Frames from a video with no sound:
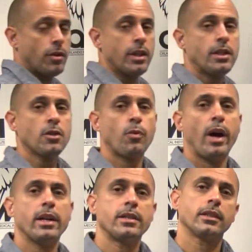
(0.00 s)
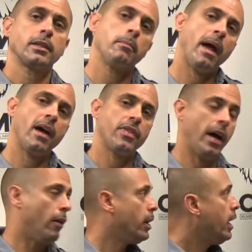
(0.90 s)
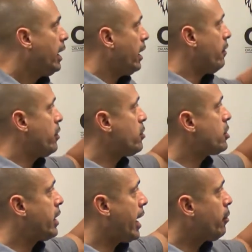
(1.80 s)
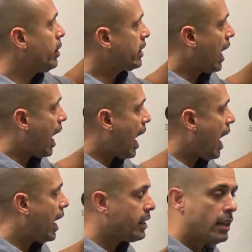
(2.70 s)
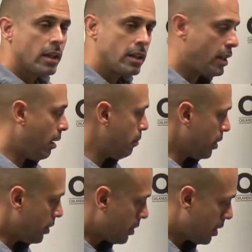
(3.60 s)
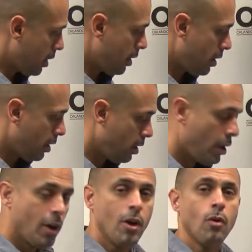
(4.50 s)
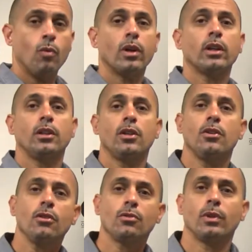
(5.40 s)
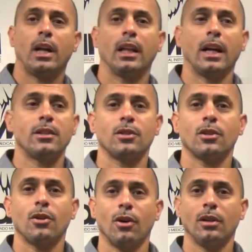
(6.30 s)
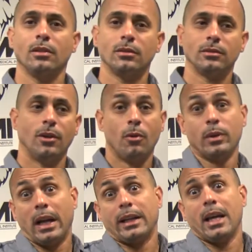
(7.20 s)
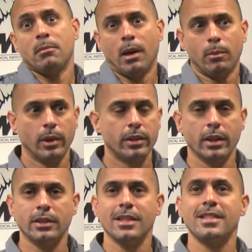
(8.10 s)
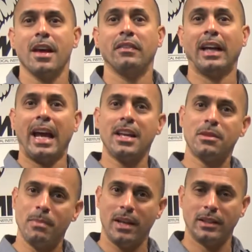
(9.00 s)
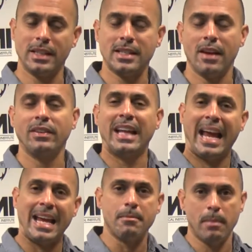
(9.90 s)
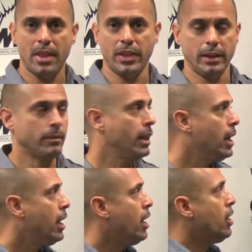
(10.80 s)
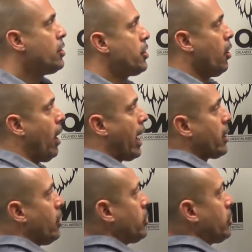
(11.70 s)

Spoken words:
this is where I took the math out. If you stay with the odd numbers, we're going to use what I like to call, or what I came up with, is the 7/8 method. So I go